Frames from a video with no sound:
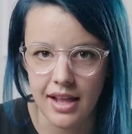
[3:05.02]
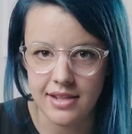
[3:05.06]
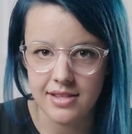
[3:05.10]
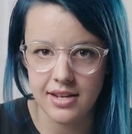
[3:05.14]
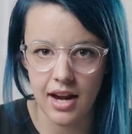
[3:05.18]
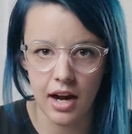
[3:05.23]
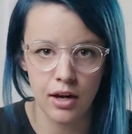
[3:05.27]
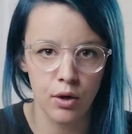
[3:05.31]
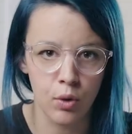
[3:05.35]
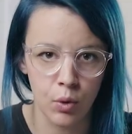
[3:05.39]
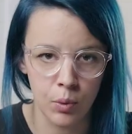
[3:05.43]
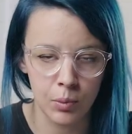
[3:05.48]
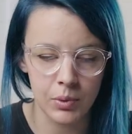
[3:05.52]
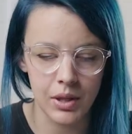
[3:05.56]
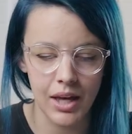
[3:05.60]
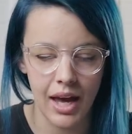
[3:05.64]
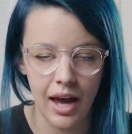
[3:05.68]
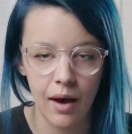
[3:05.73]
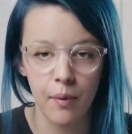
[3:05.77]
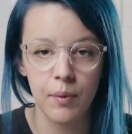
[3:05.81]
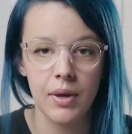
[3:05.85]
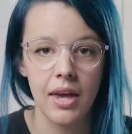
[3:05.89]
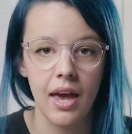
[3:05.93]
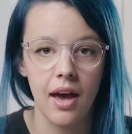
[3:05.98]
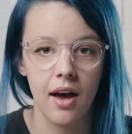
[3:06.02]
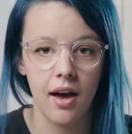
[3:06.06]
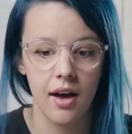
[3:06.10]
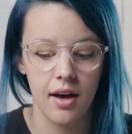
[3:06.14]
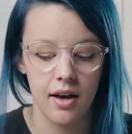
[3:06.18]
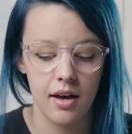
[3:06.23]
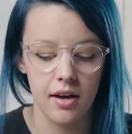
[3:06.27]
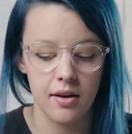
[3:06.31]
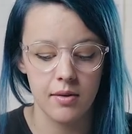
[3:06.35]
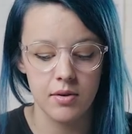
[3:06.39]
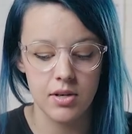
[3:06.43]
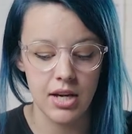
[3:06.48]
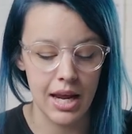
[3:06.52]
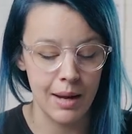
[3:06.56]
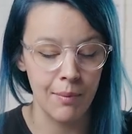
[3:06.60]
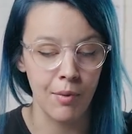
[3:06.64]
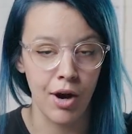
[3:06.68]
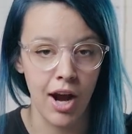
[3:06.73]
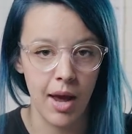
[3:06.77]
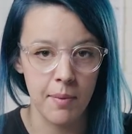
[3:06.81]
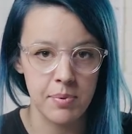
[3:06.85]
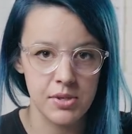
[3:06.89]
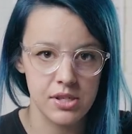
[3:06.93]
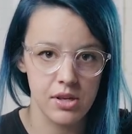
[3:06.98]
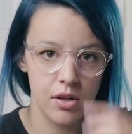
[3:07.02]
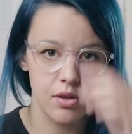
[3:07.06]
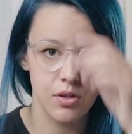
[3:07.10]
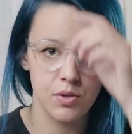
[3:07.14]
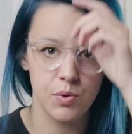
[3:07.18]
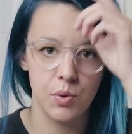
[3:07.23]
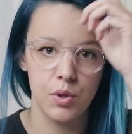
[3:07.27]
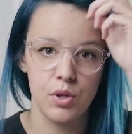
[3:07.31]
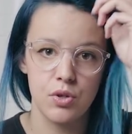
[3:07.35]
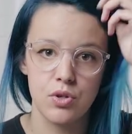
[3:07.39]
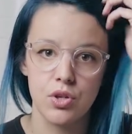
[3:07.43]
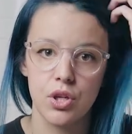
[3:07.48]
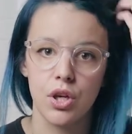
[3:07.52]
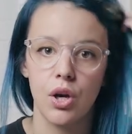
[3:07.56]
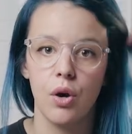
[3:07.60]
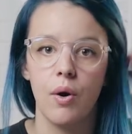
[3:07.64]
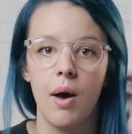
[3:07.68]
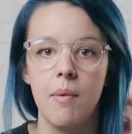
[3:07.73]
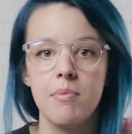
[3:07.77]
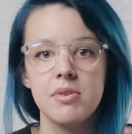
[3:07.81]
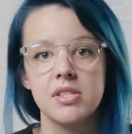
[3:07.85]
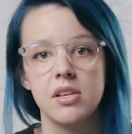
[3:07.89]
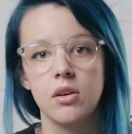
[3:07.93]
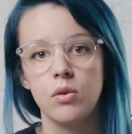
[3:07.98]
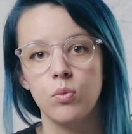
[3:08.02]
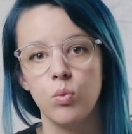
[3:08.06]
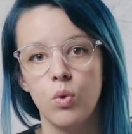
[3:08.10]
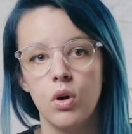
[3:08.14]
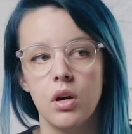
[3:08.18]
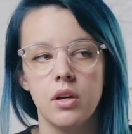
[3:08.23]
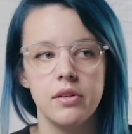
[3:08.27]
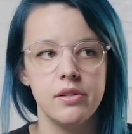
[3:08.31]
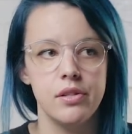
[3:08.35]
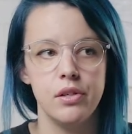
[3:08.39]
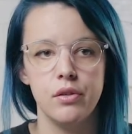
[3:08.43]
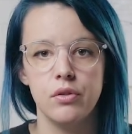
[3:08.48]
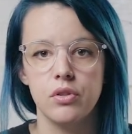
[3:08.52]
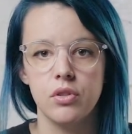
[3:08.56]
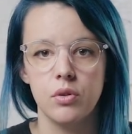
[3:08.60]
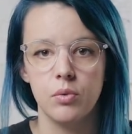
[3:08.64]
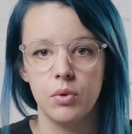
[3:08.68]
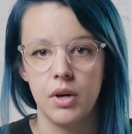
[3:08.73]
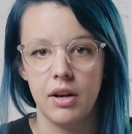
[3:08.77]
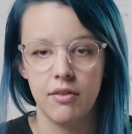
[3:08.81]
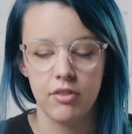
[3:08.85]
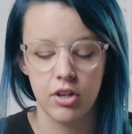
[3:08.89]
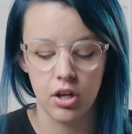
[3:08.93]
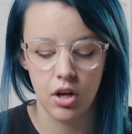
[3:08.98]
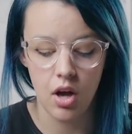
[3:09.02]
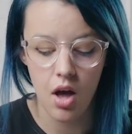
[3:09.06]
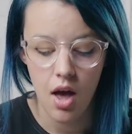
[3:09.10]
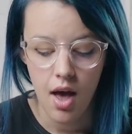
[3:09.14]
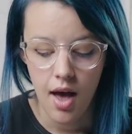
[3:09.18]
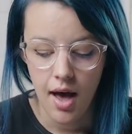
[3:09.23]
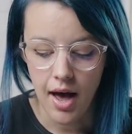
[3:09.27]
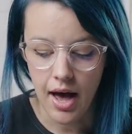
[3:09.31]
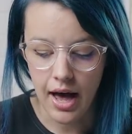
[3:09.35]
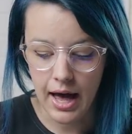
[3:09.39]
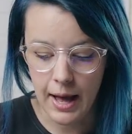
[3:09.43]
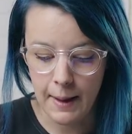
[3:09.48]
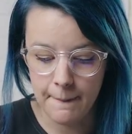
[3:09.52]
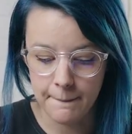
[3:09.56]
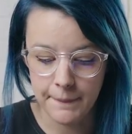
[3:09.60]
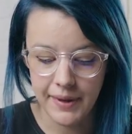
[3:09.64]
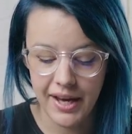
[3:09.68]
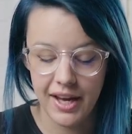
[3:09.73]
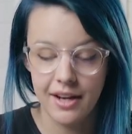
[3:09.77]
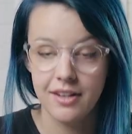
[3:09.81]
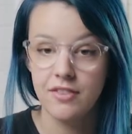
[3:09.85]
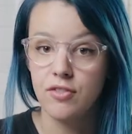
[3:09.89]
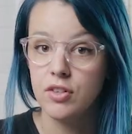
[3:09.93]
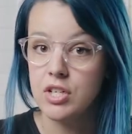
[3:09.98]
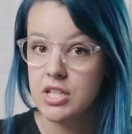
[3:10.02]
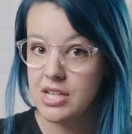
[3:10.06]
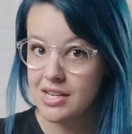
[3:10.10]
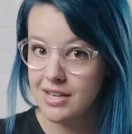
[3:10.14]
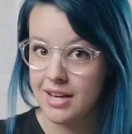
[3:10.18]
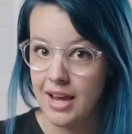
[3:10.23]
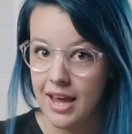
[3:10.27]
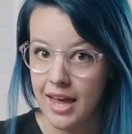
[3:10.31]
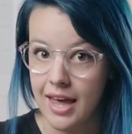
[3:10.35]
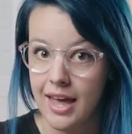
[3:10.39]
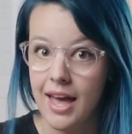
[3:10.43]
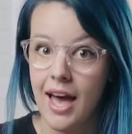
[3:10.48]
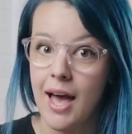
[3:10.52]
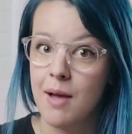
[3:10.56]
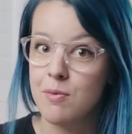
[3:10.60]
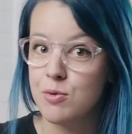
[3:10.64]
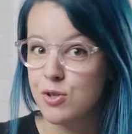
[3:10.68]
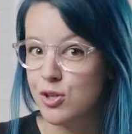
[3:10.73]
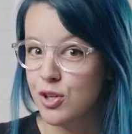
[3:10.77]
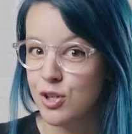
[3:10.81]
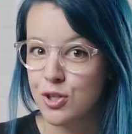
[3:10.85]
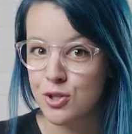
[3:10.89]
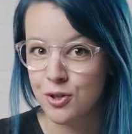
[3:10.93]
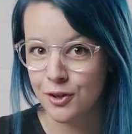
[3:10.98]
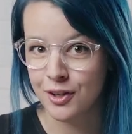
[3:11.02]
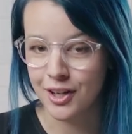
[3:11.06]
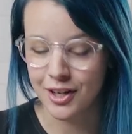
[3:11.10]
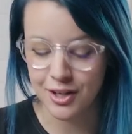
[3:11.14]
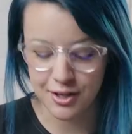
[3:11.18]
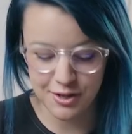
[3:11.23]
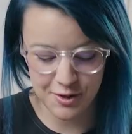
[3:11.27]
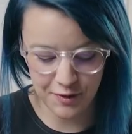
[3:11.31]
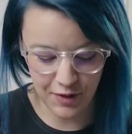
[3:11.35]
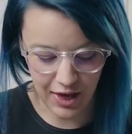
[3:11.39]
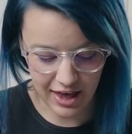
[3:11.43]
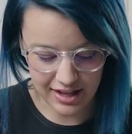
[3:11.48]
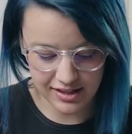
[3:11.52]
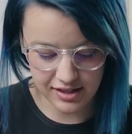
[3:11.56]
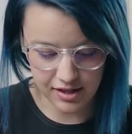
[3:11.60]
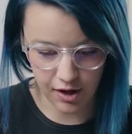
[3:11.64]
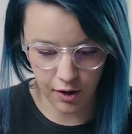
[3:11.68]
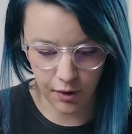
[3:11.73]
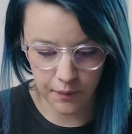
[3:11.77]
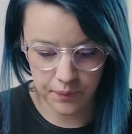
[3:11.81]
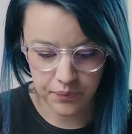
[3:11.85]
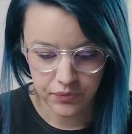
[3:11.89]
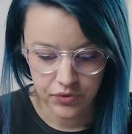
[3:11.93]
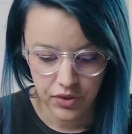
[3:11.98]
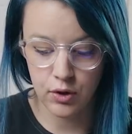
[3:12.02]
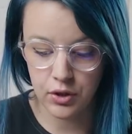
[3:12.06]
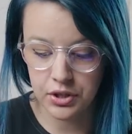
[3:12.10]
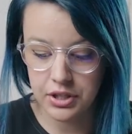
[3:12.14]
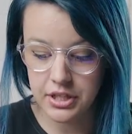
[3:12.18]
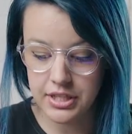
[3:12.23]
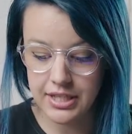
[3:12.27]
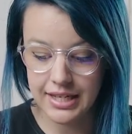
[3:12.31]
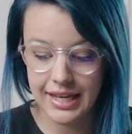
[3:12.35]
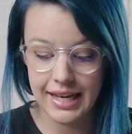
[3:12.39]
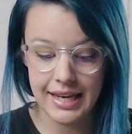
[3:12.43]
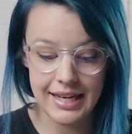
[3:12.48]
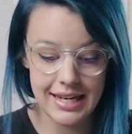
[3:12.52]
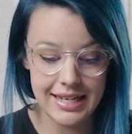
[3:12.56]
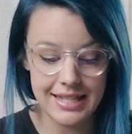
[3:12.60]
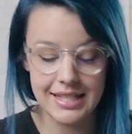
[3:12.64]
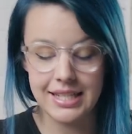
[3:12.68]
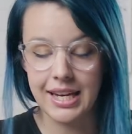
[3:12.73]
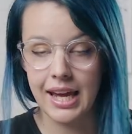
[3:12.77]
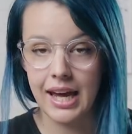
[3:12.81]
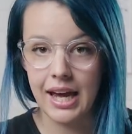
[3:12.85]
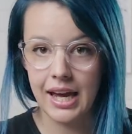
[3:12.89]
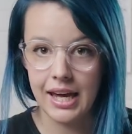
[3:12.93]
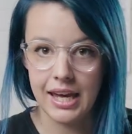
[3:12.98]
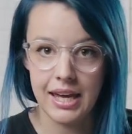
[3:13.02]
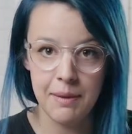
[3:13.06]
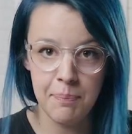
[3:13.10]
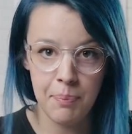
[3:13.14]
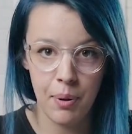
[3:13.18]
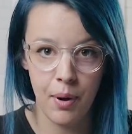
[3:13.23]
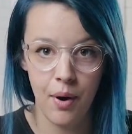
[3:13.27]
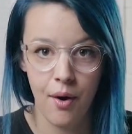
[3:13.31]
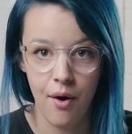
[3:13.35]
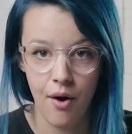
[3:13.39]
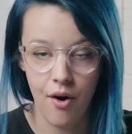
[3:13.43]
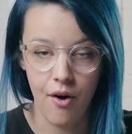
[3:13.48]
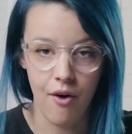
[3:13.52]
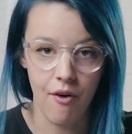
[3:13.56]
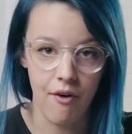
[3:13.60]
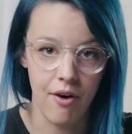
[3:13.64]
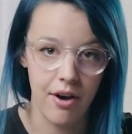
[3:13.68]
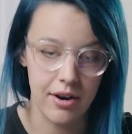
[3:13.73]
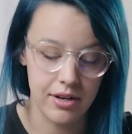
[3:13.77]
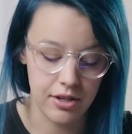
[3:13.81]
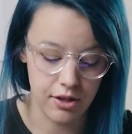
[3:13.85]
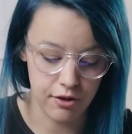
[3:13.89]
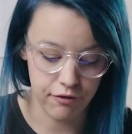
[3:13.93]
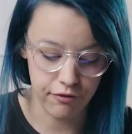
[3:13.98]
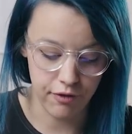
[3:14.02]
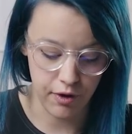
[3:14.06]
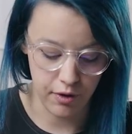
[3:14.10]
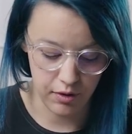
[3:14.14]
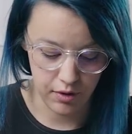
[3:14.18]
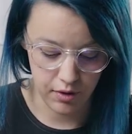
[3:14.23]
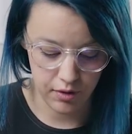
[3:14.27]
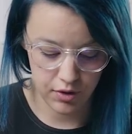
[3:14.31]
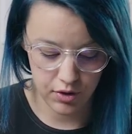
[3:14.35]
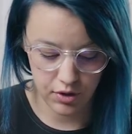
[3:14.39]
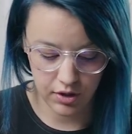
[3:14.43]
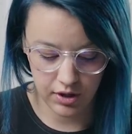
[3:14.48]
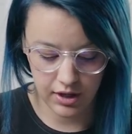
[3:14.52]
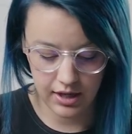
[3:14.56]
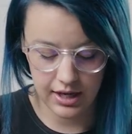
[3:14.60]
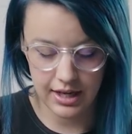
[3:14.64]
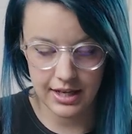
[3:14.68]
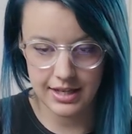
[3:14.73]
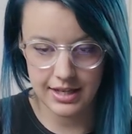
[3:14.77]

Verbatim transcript: That's not normally how we uh, name our episodes. We usually go episode one, two, three, whatever. Um, but today I'm just gonna show you how to do that. So in order to get type, on your photo, you're gonna